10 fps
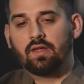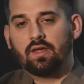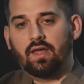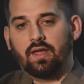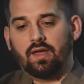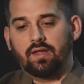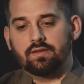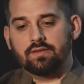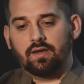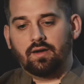
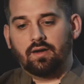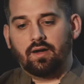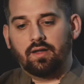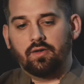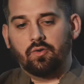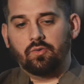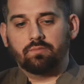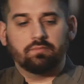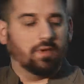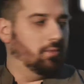And I know,
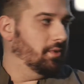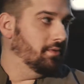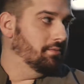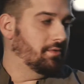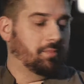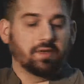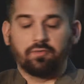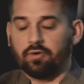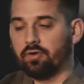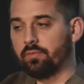I don't want to speak
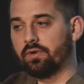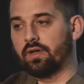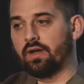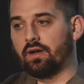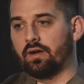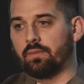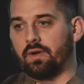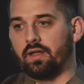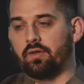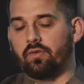for her, but
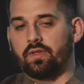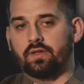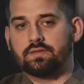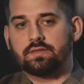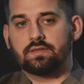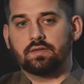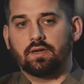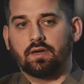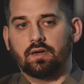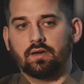I know that
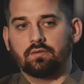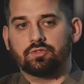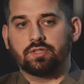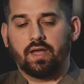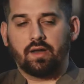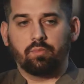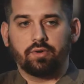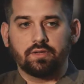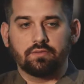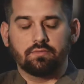she had a
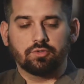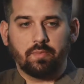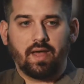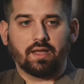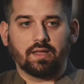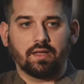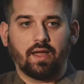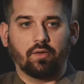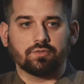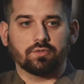pretty dramatic
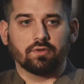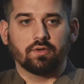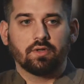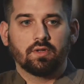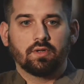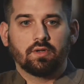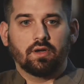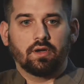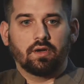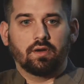encounter
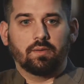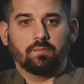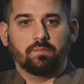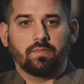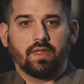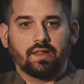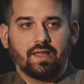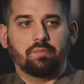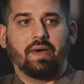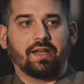that
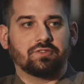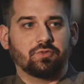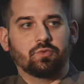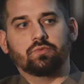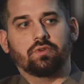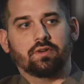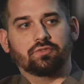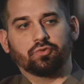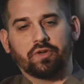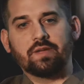led back to a
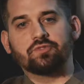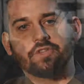dream she